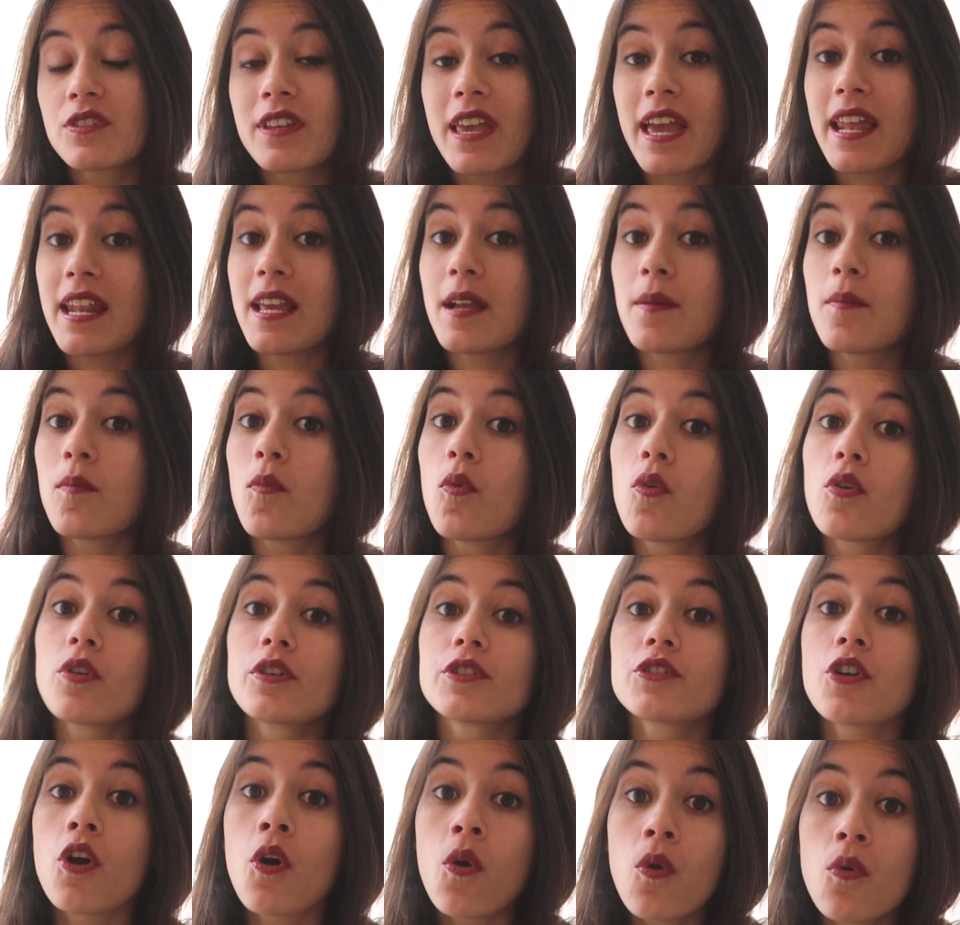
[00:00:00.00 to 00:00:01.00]
getting
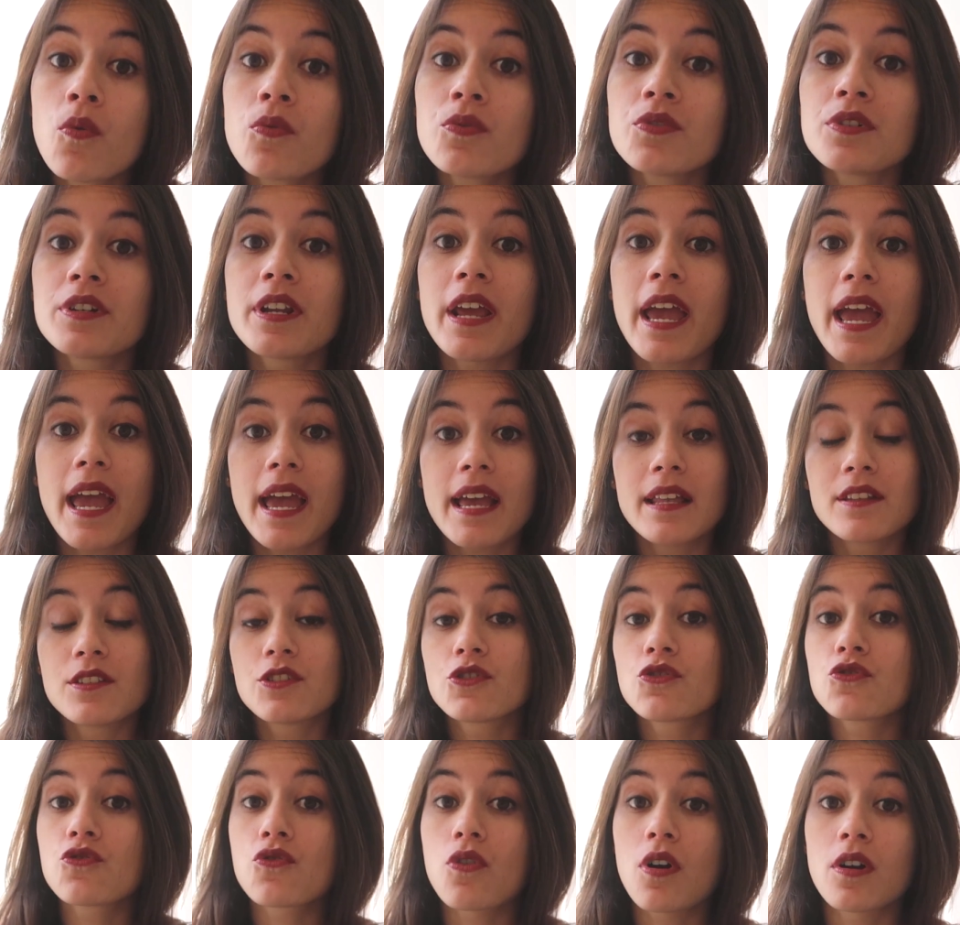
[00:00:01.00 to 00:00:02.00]
more toned and
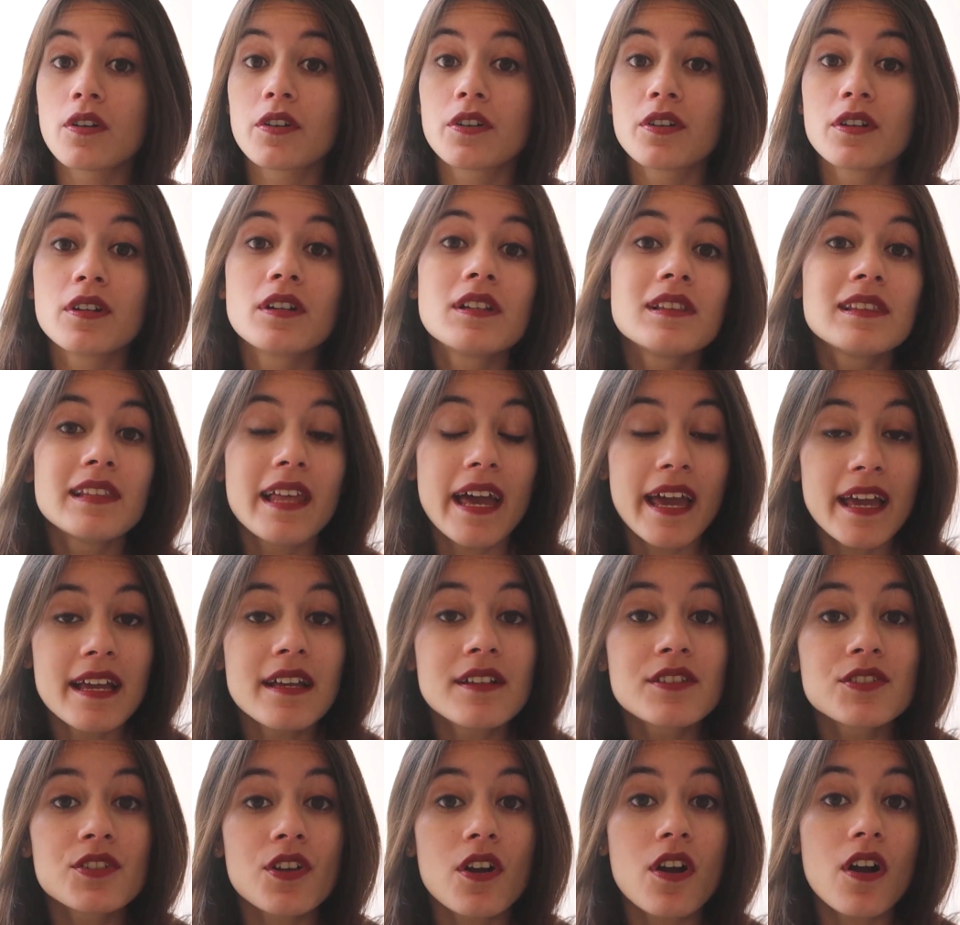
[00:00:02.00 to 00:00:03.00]
stronger
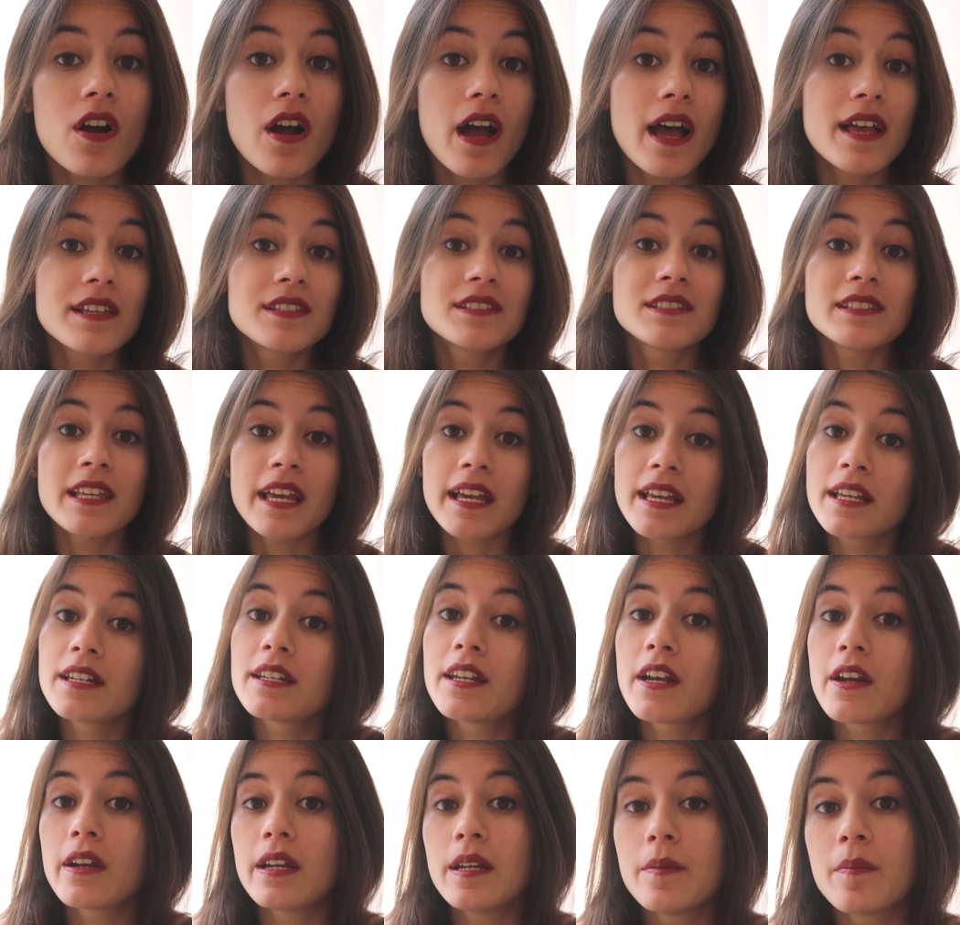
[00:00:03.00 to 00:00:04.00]
legs as
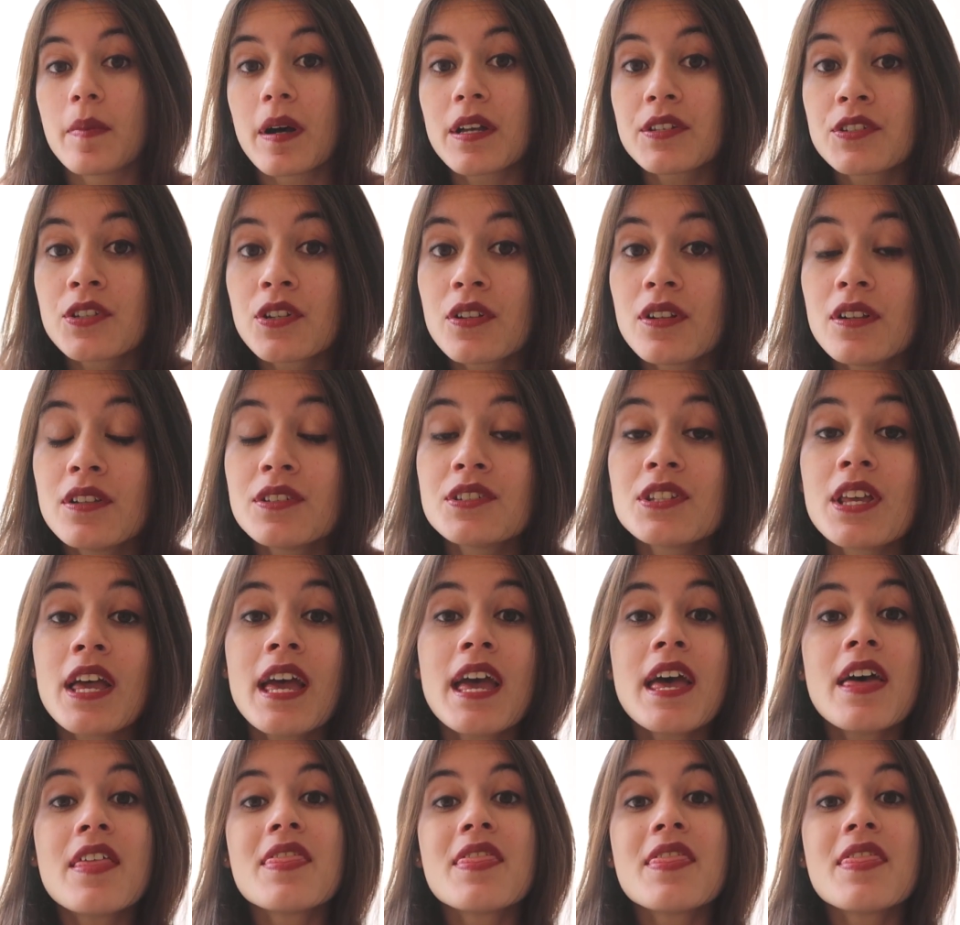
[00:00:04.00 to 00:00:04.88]
secondary muscles,